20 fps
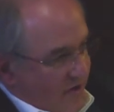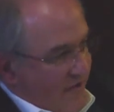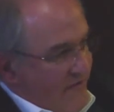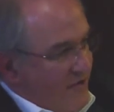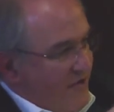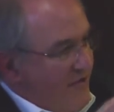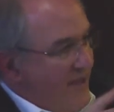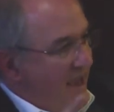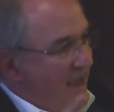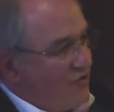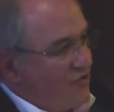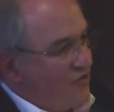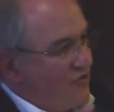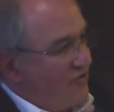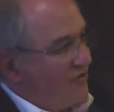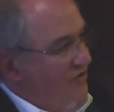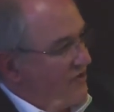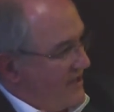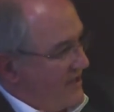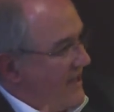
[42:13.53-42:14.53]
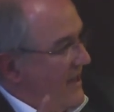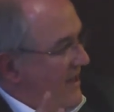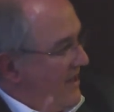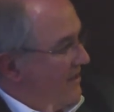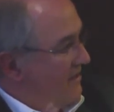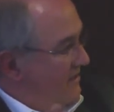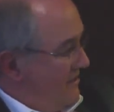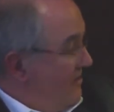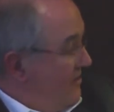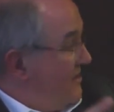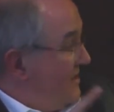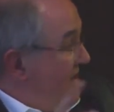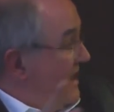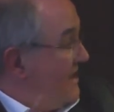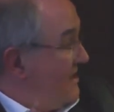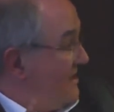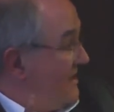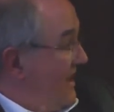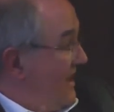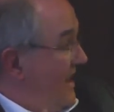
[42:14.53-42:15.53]
of the national scale,
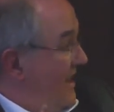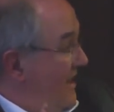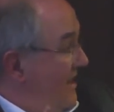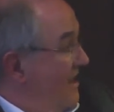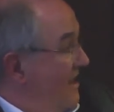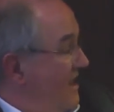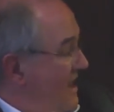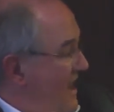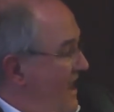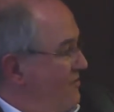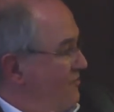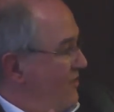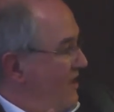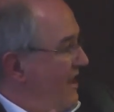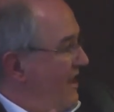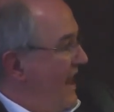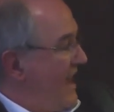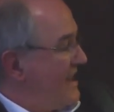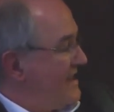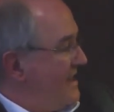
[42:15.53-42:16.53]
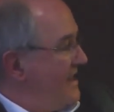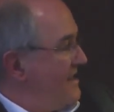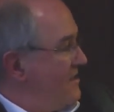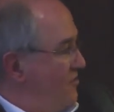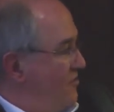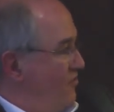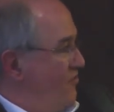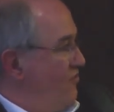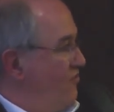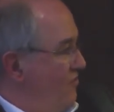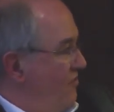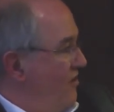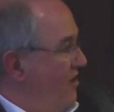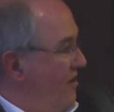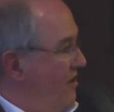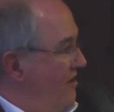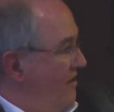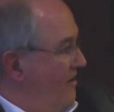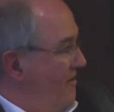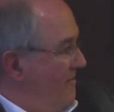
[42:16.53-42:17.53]
state scale, as we get access to
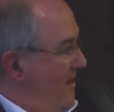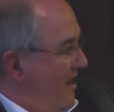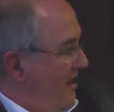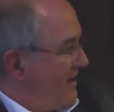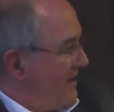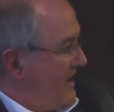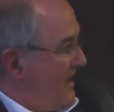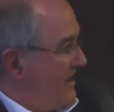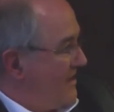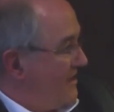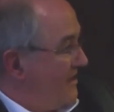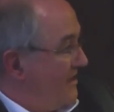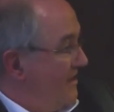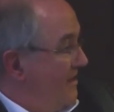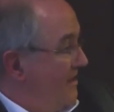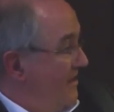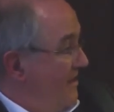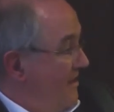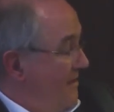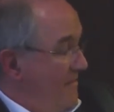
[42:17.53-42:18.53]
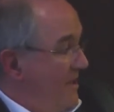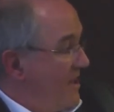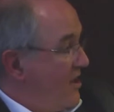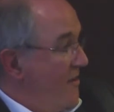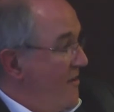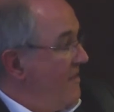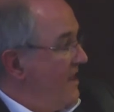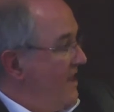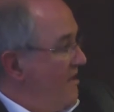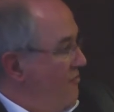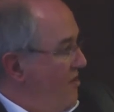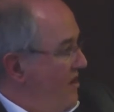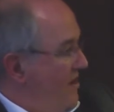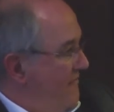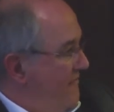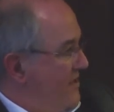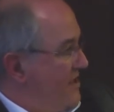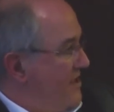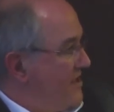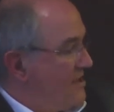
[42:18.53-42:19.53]
market, become
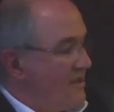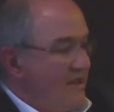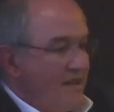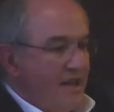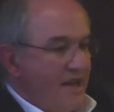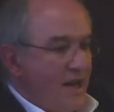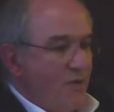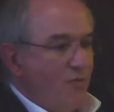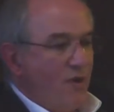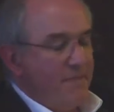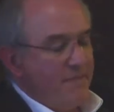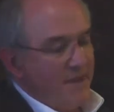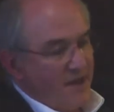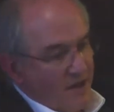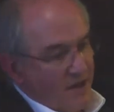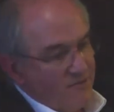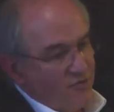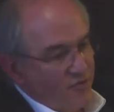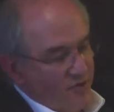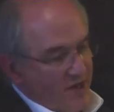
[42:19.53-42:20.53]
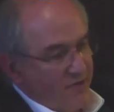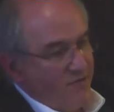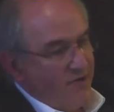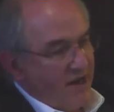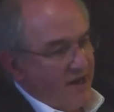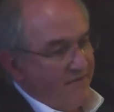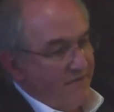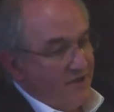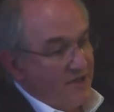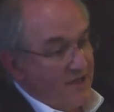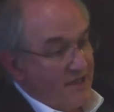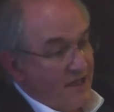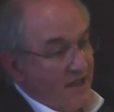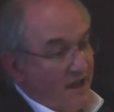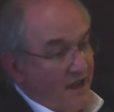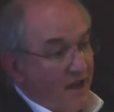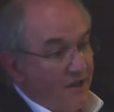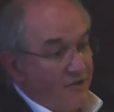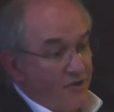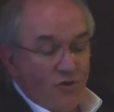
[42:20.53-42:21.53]
irrelevant, and what becomes really relevant
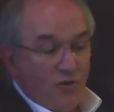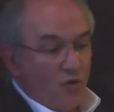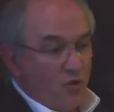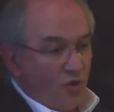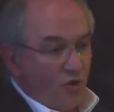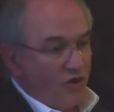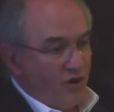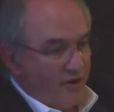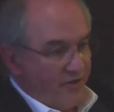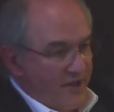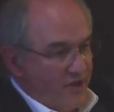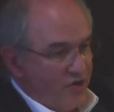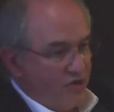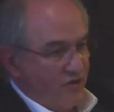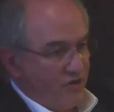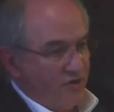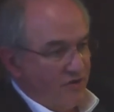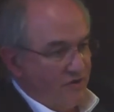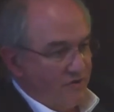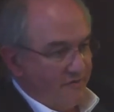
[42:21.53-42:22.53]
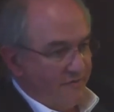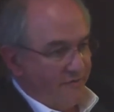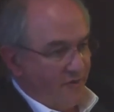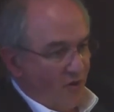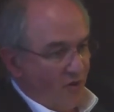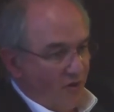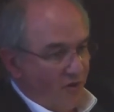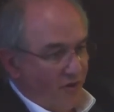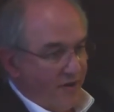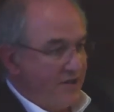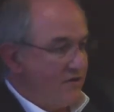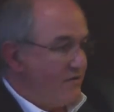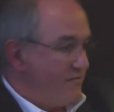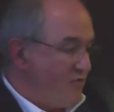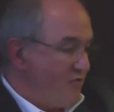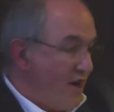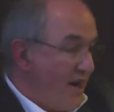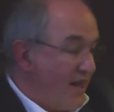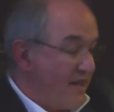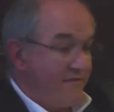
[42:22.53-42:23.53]
are the local conditions for
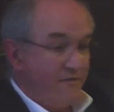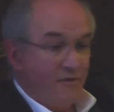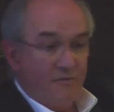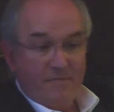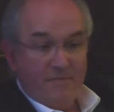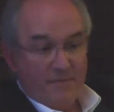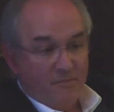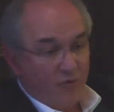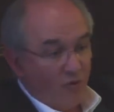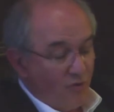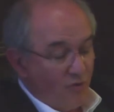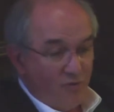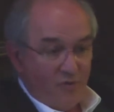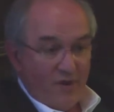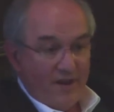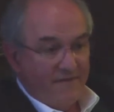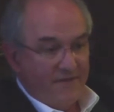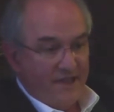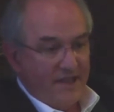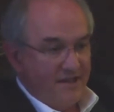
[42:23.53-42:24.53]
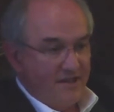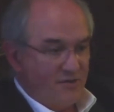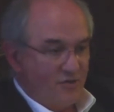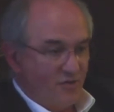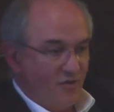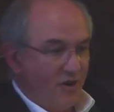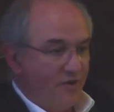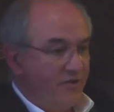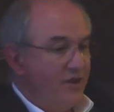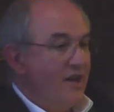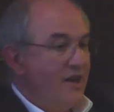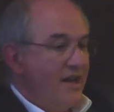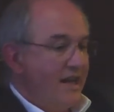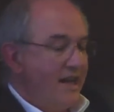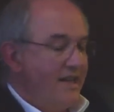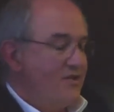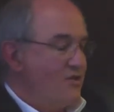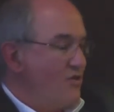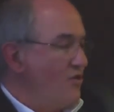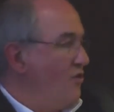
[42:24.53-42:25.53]
enterprise, for people who live there, and so on.
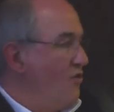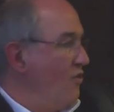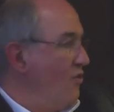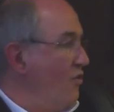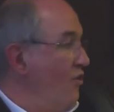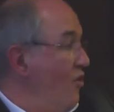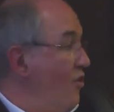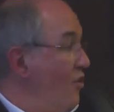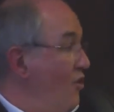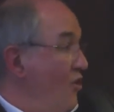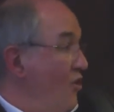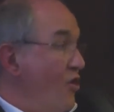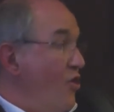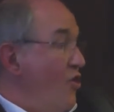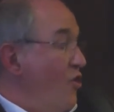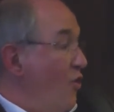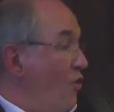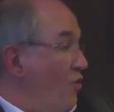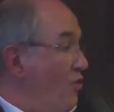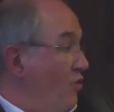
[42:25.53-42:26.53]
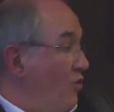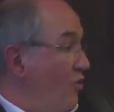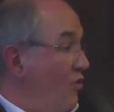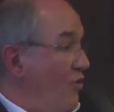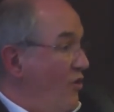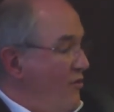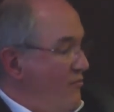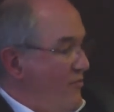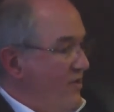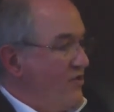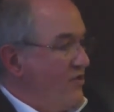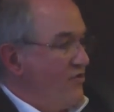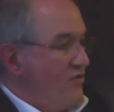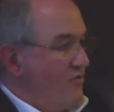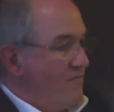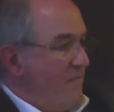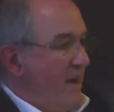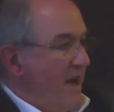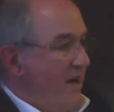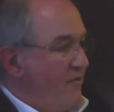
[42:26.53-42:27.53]
And so local or regional
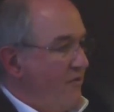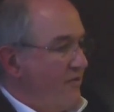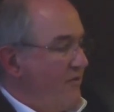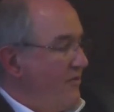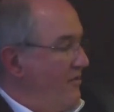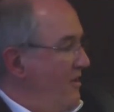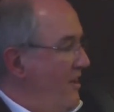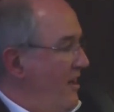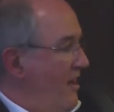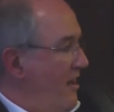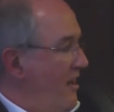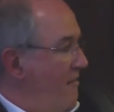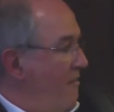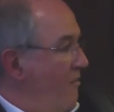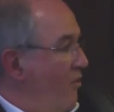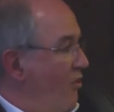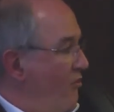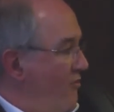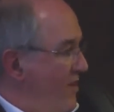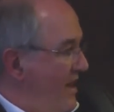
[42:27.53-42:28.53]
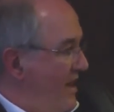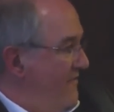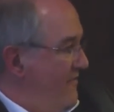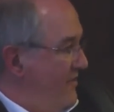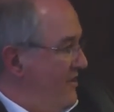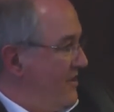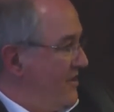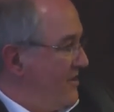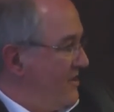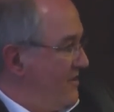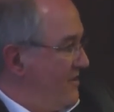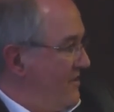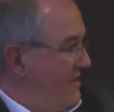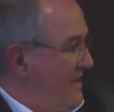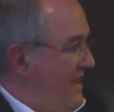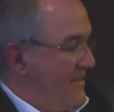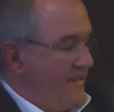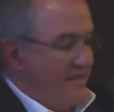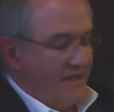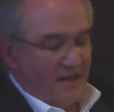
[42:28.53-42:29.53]
power are more relevant
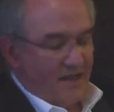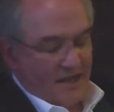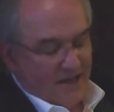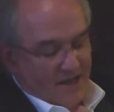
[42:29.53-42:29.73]
than